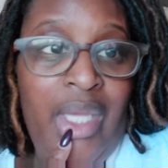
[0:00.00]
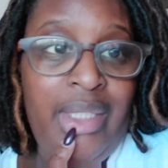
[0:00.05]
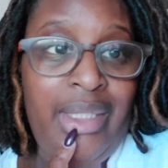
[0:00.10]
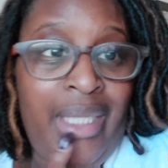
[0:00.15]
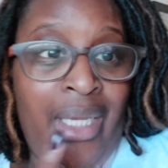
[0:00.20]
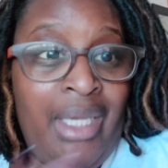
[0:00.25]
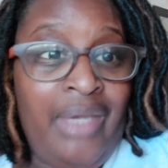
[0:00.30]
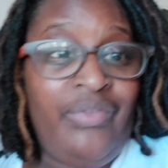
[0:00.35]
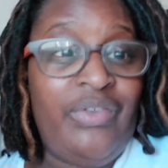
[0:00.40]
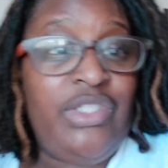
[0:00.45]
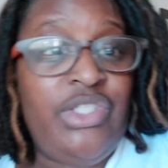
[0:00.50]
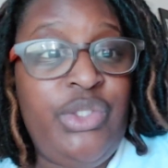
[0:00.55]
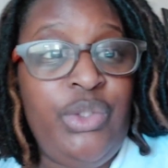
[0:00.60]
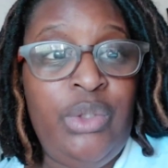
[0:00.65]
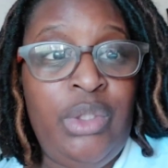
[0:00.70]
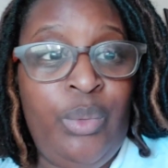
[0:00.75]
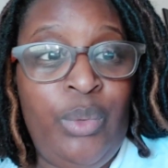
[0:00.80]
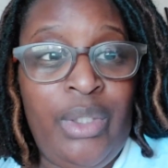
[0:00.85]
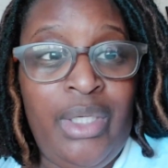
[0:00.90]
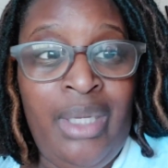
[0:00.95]
Now, if a
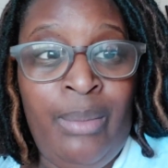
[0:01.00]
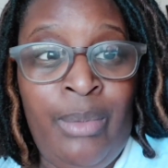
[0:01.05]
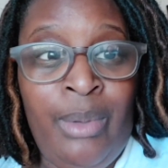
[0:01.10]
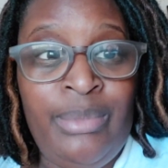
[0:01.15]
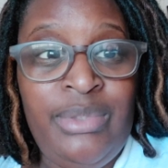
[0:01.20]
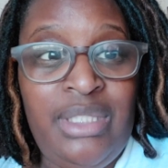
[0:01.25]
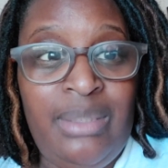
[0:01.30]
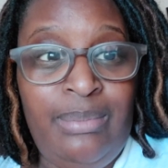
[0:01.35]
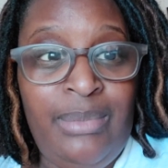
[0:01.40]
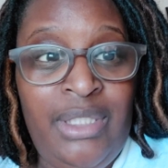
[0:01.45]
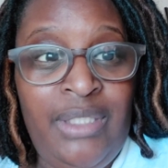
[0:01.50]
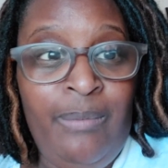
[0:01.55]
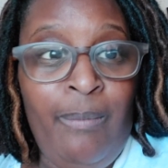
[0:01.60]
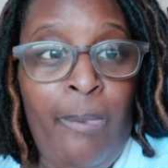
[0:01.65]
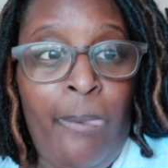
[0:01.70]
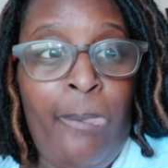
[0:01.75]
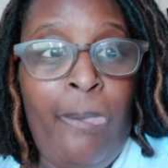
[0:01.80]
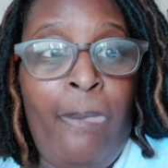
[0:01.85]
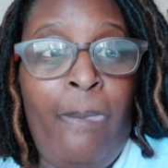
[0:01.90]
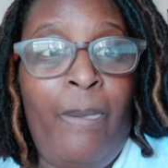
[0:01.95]
student would come up to me
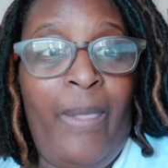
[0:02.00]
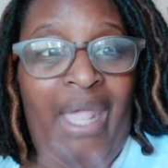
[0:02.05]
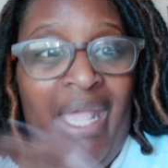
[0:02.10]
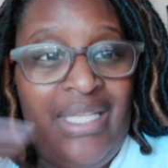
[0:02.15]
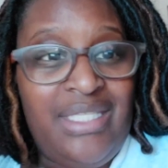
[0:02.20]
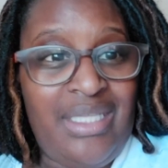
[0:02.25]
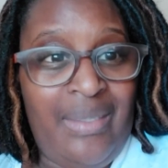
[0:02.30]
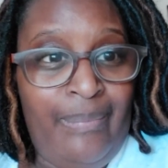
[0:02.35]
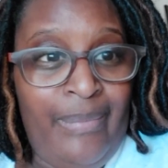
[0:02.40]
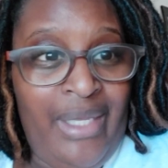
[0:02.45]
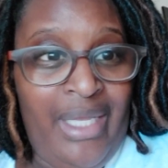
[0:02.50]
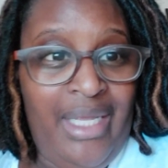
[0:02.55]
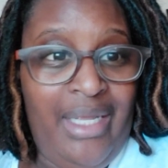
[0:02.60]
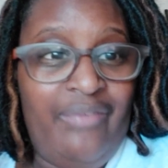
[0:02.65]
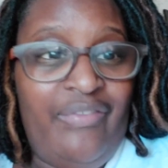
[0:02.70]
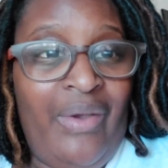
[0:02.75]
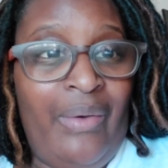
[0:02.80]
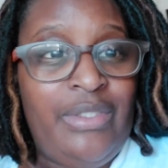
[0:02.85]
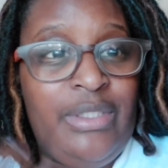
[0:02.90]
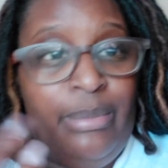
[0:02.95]
asking me
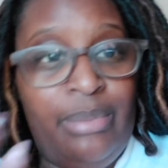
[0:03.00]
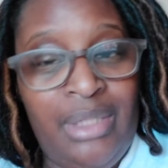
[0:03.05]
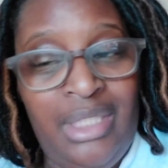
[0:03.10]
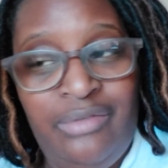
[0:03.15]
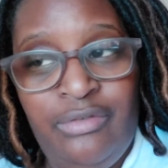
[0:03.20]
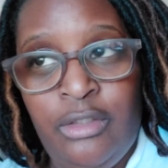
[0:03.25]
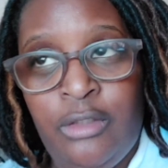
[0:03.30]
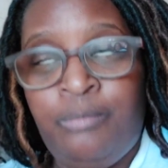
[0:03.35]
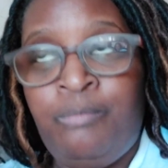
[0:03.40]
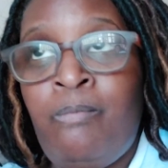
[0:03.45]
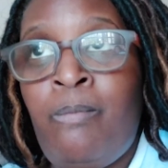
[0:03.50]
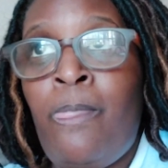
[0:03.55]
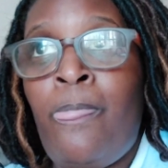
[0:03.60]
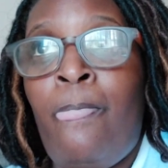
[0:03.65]
if I was a believer,